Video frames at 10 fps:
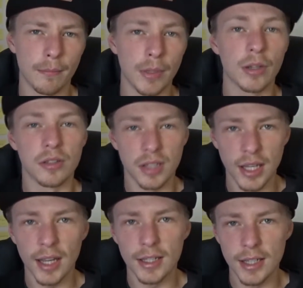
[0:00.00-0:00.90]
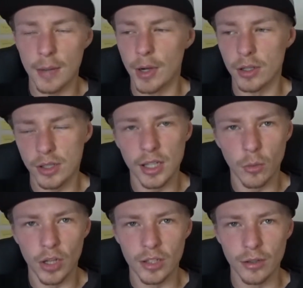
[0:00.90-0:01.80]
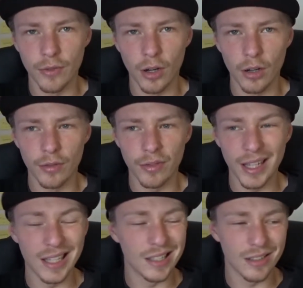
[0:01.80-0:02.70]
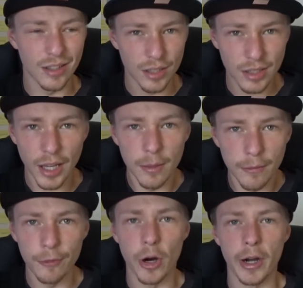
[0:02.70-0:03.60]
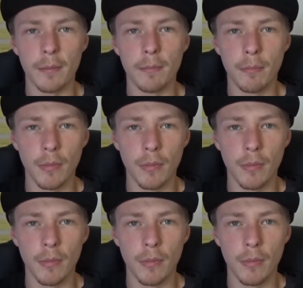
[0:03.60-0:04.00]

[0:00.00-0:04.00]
because the KTM RC390 is the same frame.